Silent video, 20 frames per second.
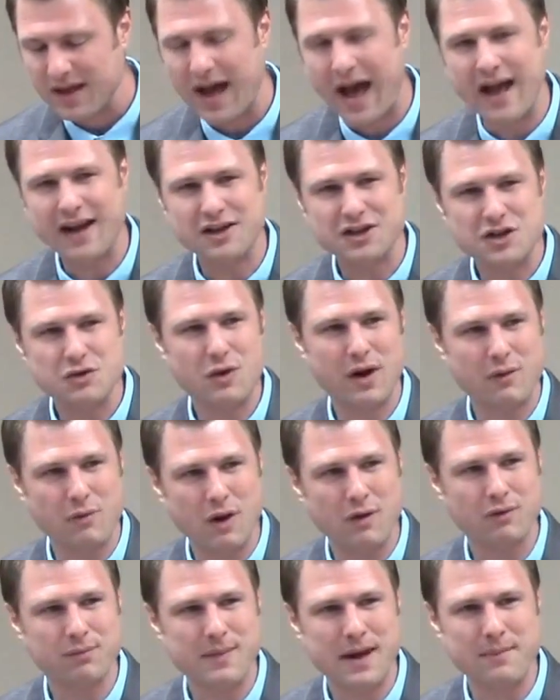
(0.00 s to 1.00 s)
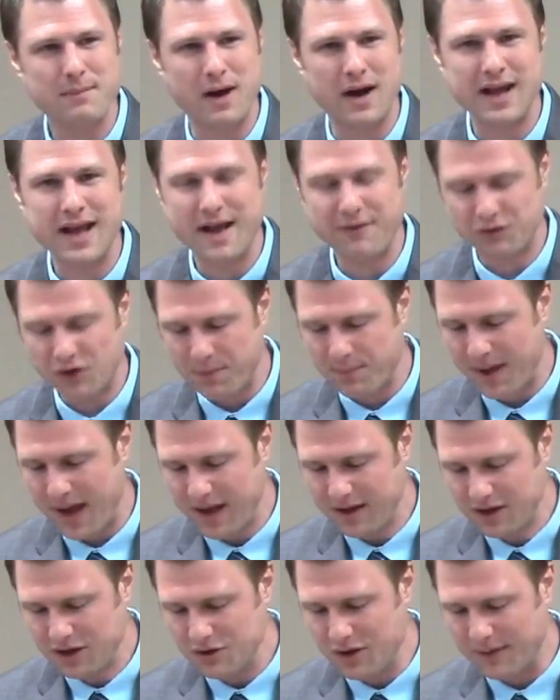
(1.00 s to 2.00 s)
I can do what I want with my money after I
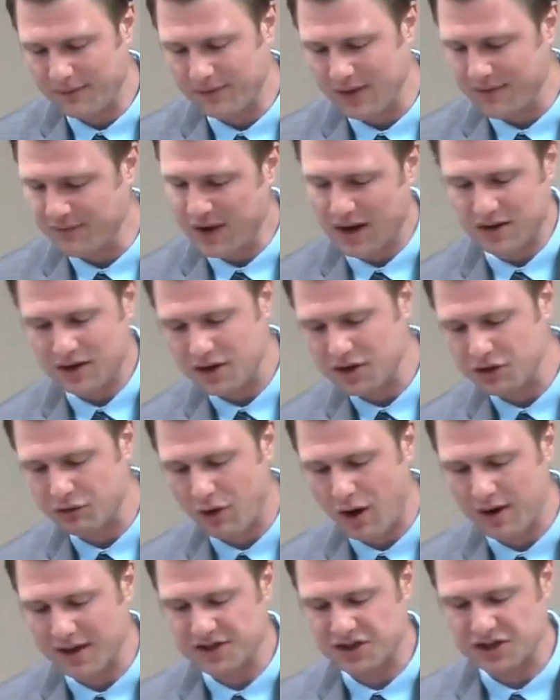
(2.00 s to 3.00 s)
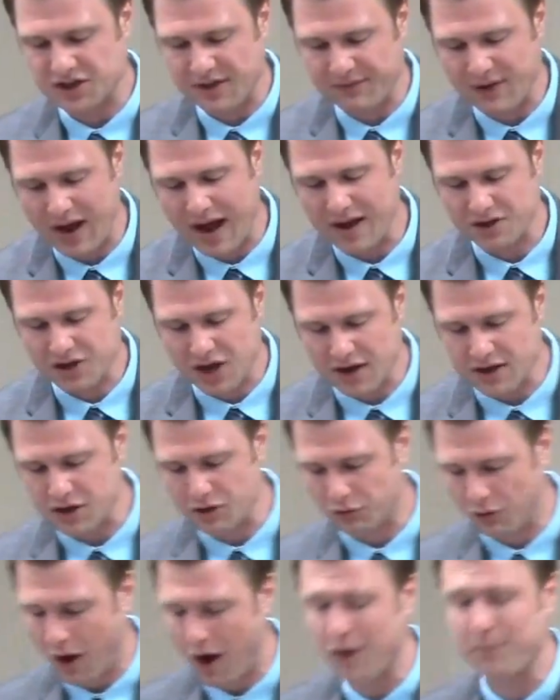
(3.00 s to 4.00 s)
pay you. I've, I've, not done you wrong. He says, I've not done
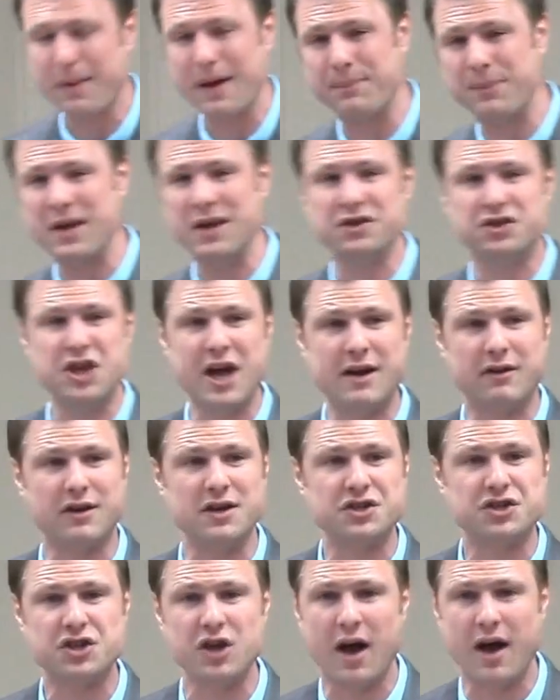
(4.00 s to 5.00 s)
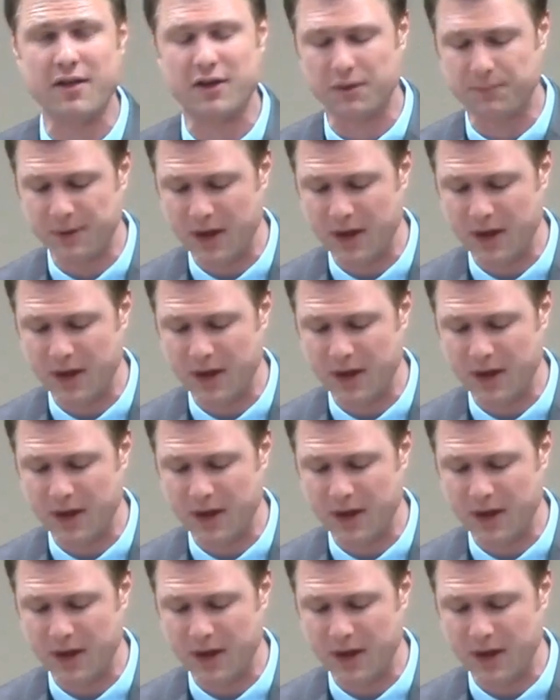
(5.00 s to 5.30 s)
you wrong by being generous to other